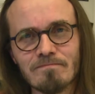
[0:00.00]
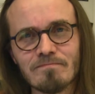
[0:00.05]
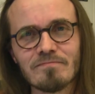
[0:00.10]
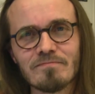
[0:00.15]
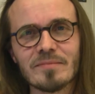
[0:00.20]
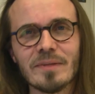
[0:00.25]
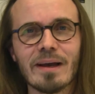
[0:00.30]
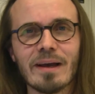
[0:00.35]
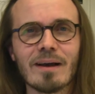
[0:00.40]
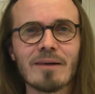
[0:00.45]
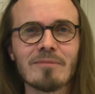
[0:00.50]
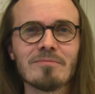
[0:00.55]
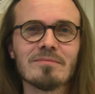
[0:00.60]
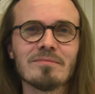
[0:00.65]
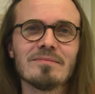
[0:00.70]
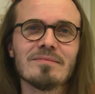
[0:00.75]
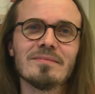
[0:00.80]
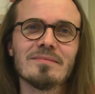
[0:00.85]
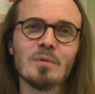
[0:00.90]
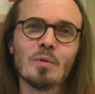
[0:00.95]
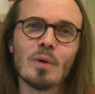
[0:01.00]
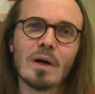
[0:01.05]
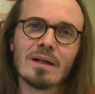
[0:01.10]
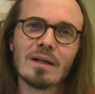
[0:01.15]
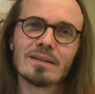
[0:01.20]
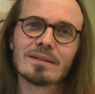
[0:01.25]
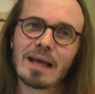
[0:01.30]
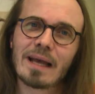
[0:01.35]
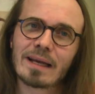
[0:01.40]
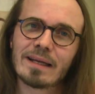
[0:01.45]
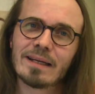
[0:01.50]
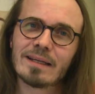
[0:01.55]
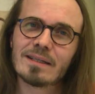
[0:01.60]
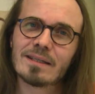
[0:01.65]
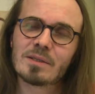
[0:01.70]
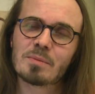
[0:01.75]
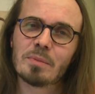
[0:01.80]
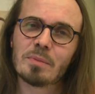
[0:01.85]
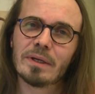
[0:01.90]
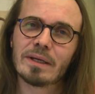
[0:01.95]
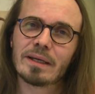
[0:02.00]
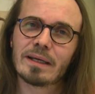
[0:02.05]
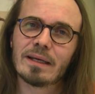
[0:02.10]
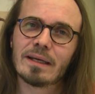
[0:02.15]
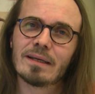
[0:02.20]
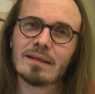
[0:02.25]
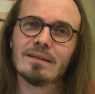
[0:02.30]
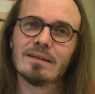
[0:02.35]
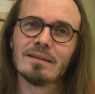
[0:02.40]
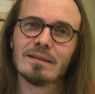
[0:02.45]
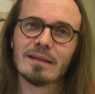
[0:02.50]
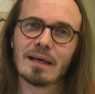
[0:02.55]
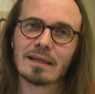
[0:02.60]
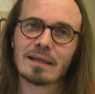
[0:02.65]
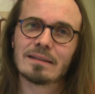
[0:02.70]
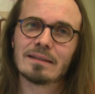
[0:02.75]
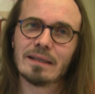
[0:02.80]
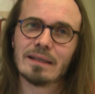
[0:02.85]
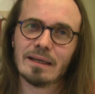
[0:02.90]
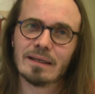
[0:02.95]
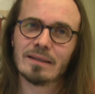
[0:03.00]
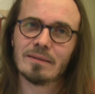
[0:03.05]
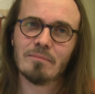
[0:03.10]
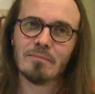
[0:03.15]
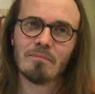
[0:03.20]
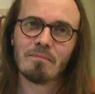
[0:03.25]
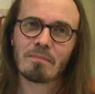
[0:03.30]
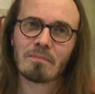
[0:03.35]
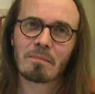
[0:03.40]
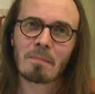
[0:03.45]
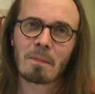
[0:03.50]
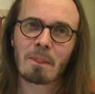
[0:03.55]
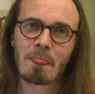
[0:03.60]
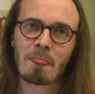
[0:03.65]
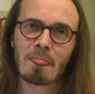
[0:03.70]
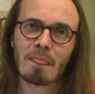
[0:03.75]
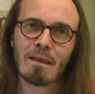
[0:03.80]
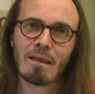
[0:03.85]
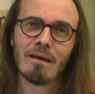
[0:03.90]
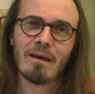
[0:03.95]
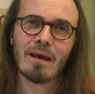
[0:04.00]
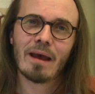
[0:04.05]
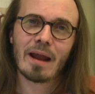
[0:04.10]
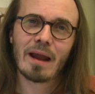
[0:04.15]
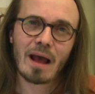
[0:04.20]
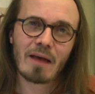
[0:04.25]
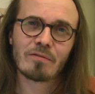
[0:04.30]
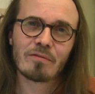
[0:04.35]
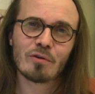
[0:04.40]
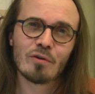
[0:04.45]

Yeah. Well, technically speaking, that's it. And after